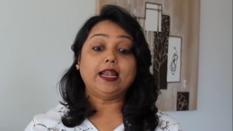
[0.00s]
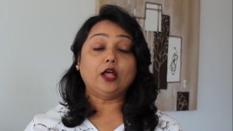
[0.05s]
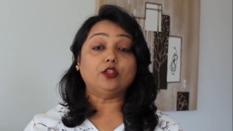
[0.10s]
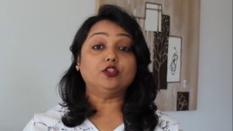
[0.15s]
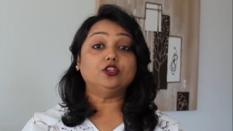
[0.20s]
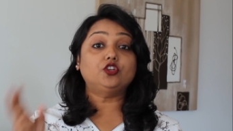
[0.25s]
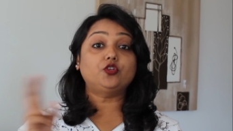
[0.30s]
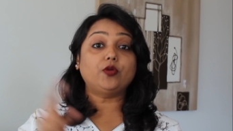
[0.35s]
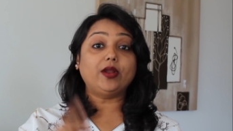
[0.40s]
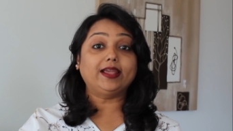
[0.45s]
now
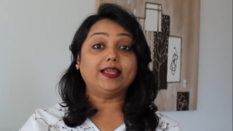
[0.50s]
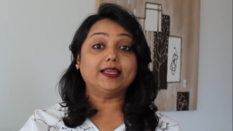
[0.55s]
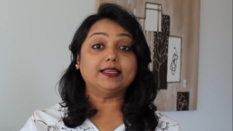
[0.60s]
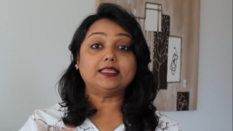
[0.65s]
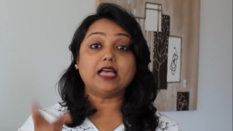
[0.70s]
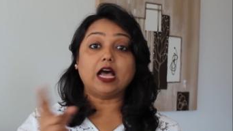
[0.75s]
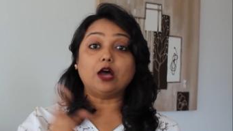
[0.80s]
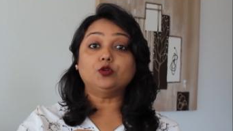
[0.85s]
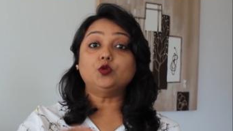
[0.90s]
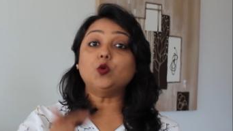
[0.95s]
the trick
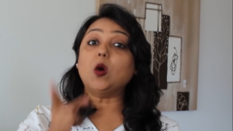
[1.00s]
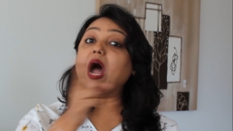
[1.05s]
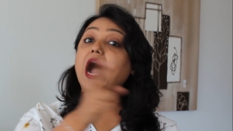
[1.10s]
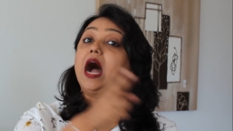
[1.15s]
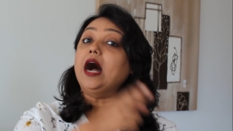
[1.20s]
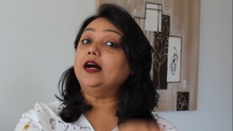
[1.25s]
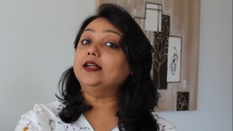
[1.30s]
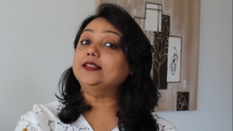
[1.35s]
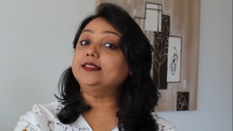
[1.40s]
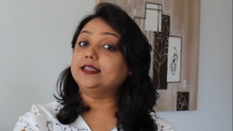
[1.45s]
is how to
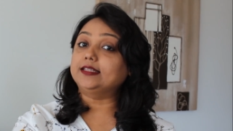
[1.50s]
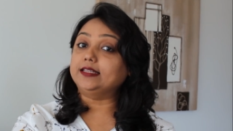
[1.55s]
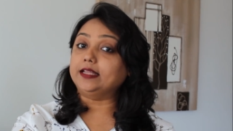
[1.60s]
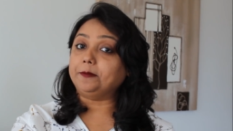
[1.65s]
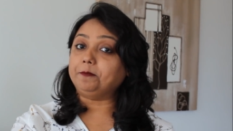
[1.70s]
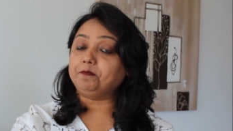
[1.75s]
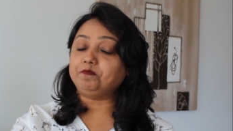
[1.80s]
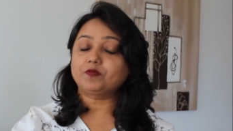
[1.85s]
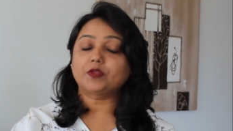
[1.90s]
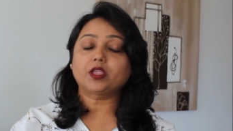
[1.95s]
answer
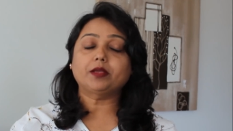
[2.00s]
them.